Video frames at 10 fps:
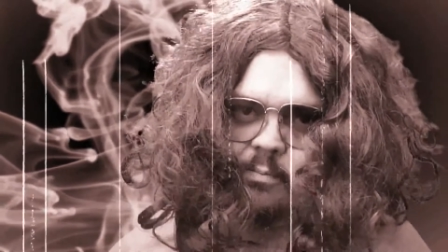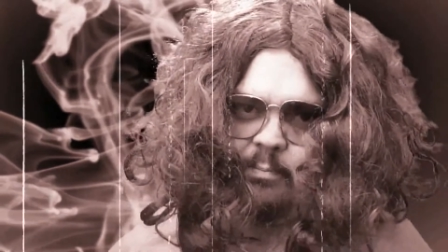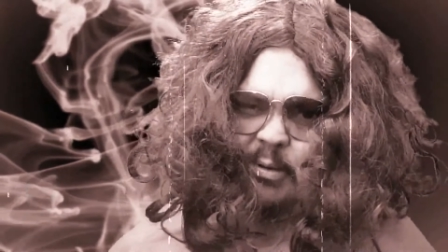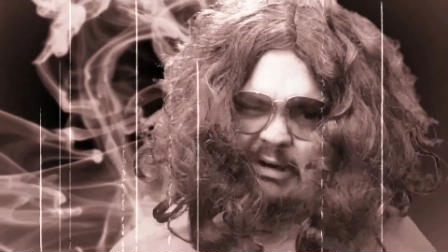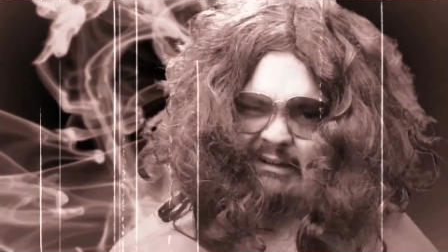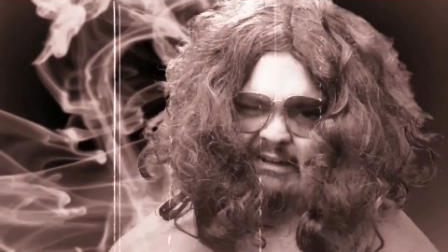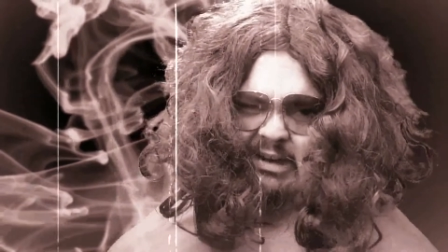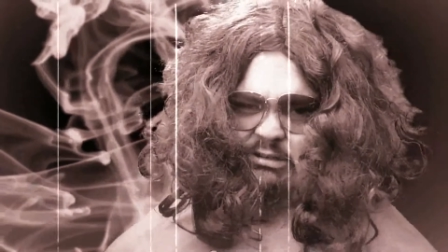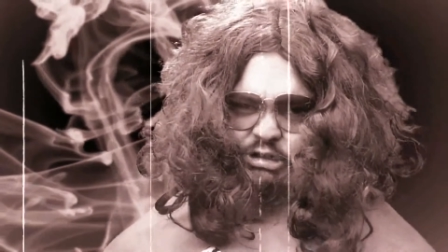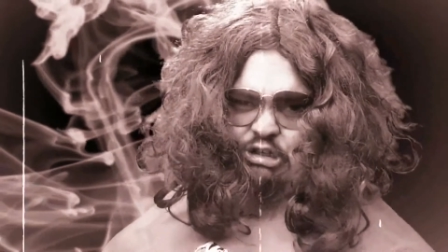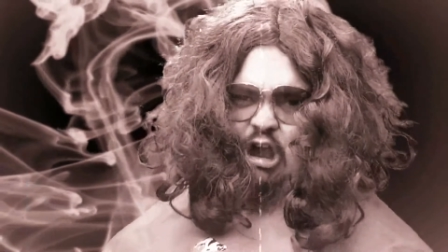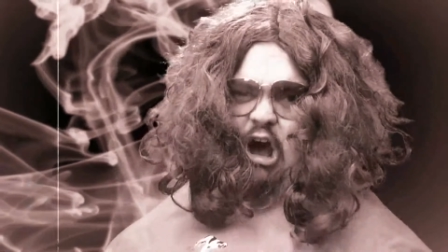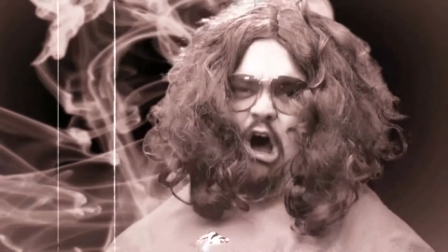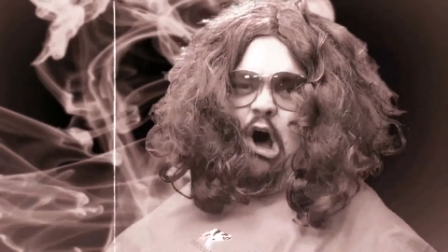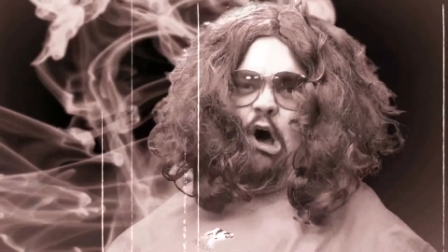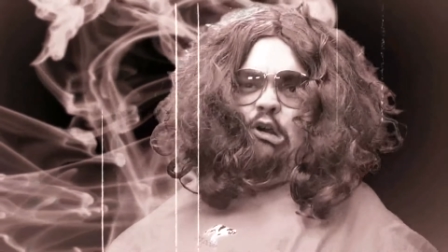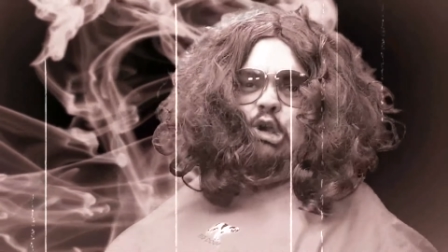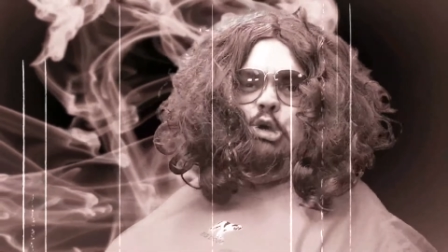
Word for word: the best on